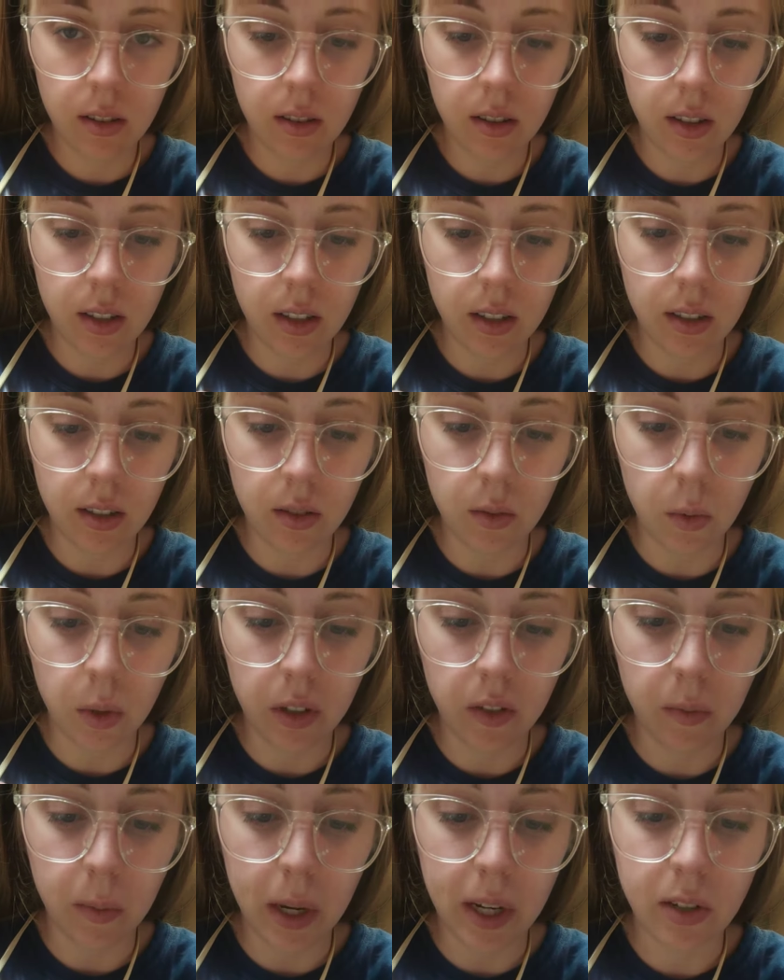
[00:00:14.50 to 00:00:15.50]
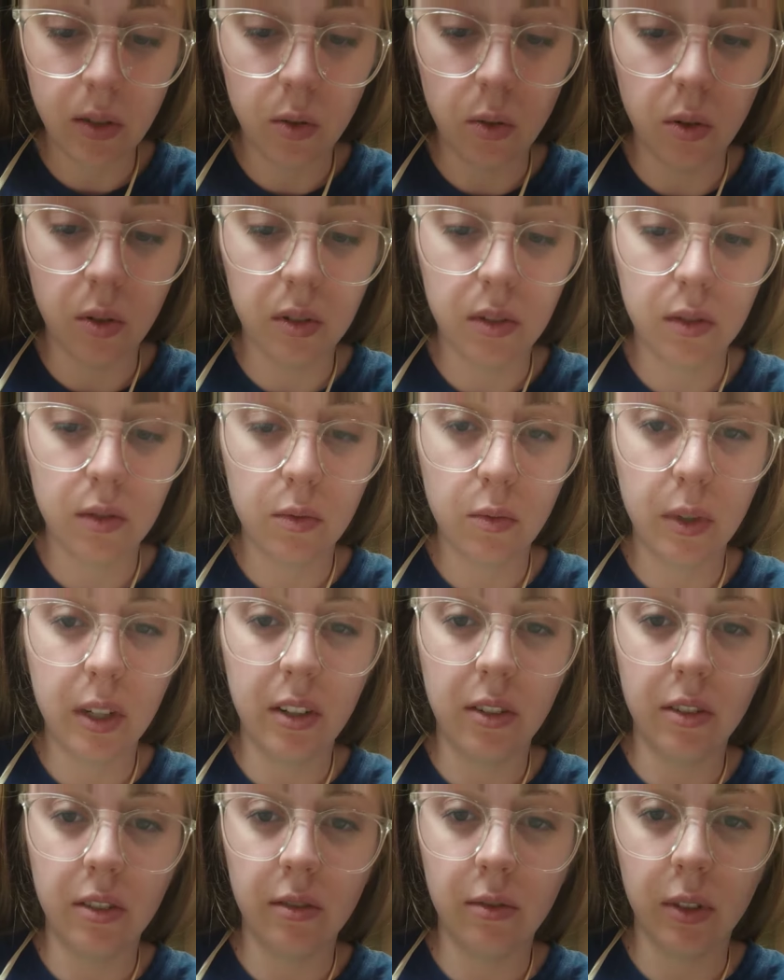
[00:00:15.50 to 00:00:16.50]
this is one of my tools.
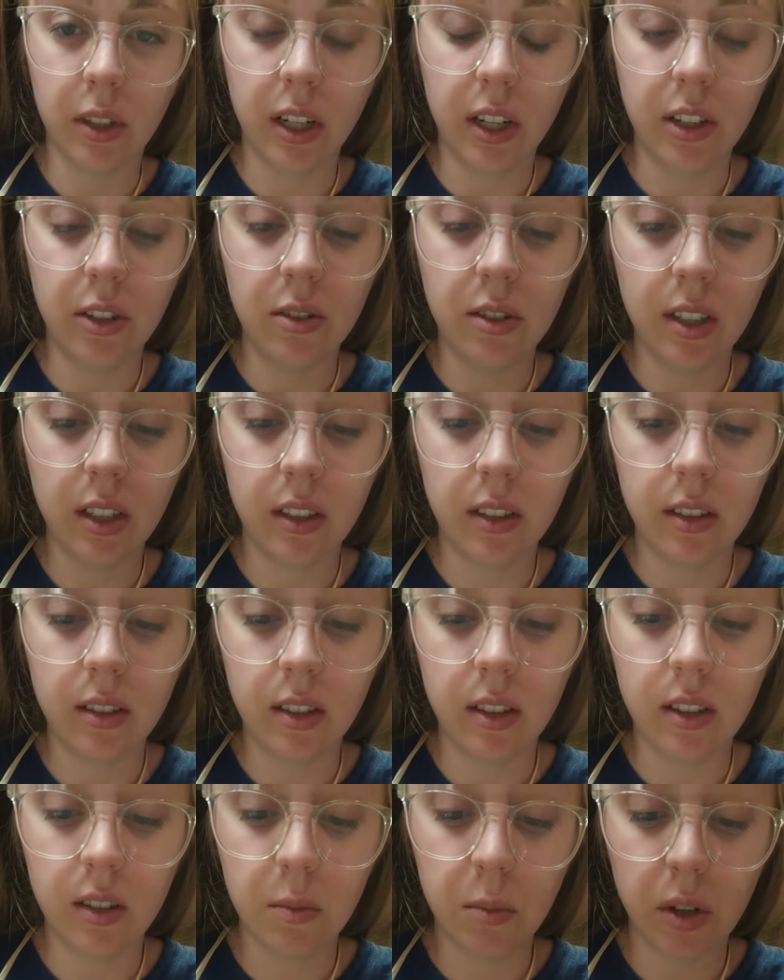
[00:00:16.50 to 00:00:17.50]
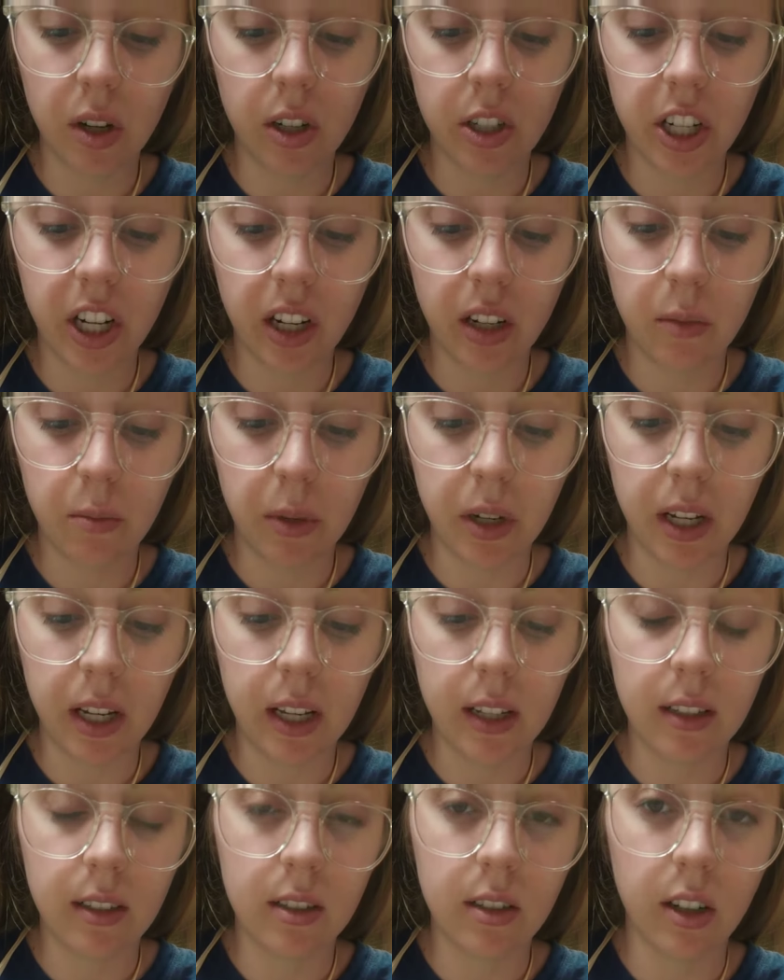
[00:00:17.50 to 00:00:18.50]
We're not using this in this project, but
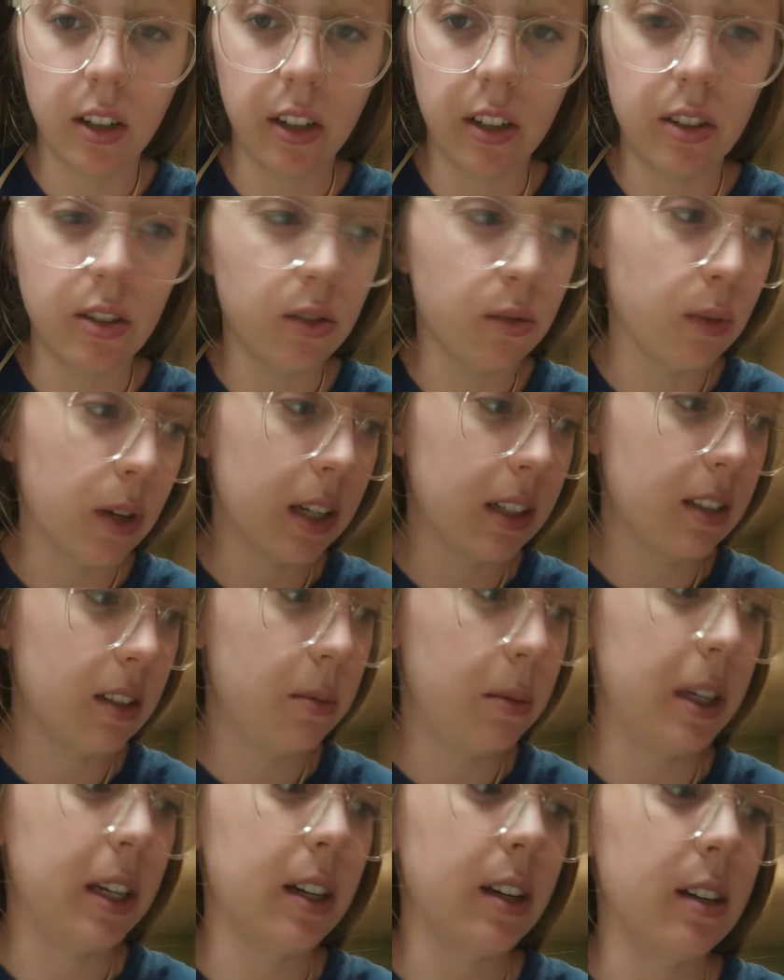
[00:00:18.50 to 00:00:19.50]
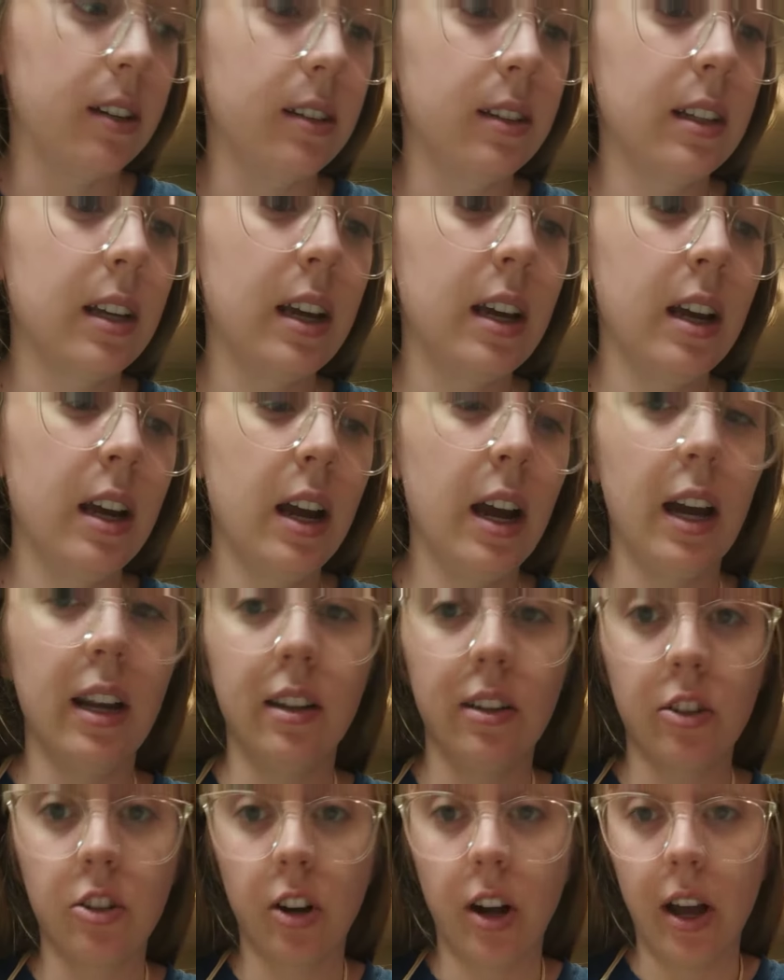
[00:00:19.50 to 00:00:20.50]
it started to rust because I
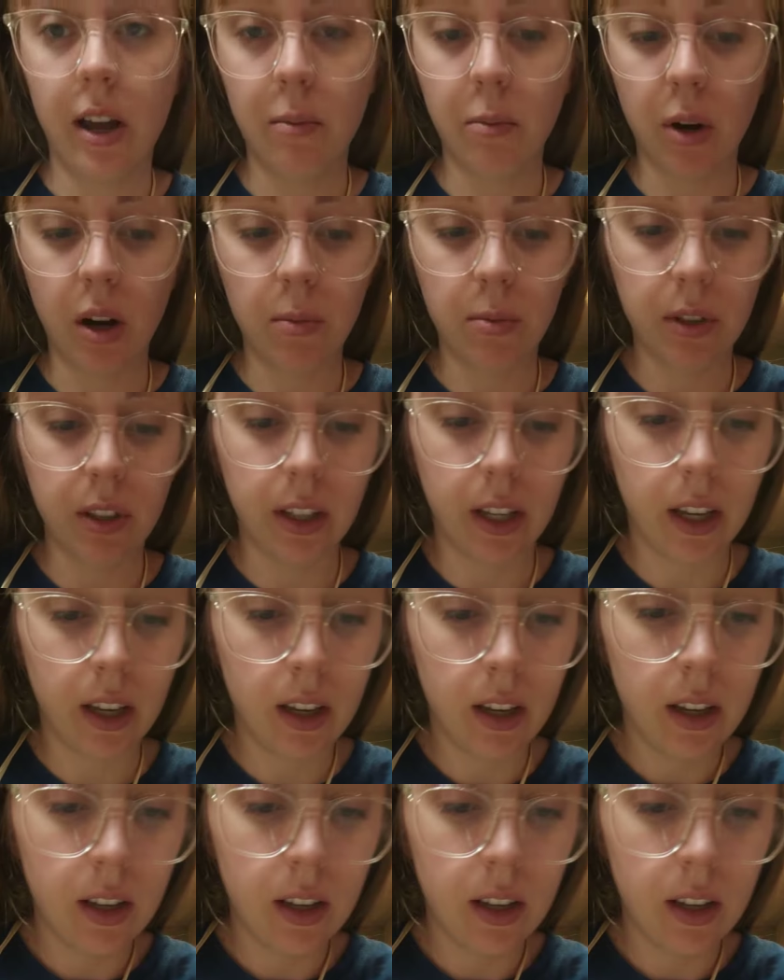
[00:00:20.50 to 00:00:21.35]
didn't dry it properly.